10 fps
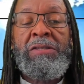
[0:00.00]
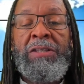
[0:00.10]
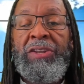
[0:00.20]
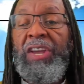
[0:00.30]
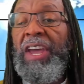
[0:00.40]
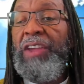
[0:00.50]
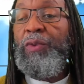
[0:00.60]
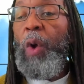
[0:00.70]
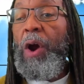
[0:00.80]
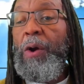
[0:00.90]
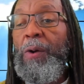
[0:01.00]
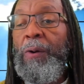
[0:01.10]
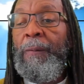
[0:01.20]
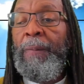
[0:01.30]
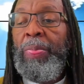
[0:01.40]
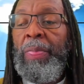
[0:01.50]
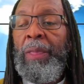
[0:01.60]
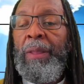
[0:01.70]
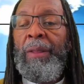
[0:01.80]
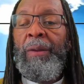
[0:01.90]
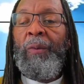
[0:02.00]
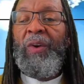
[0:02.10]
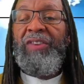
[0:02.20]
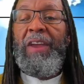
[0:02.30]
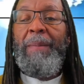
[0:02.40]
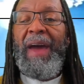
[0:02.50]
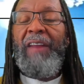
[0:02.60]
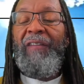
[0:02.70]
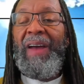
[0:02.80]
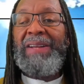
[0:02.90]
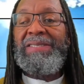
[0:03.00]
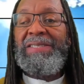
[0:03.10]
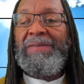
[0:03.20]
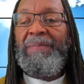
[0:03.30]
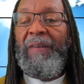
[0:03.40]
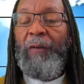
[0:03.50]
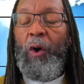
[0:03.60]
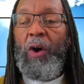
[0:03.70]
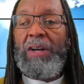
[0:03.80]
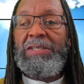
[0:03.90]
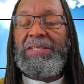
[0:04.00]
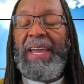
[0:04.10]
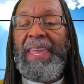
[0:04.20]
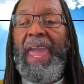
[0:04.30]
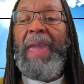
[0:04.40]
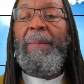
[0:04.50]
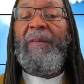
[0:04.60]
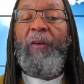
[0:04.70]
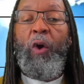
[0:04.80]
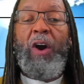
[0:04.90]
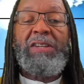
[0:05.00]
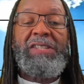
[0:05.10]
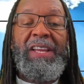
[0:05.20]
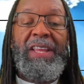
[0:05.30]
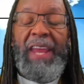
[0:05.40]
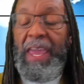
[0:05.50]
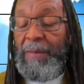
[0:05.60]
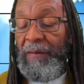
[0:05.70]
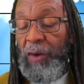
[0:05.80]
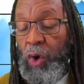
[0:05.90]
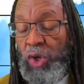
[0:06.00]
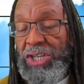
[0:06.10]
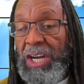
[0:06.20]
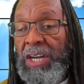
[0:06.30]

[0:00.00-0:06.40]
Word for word: to His Word, which He manifests before us, that came before us in the name of Yahusha.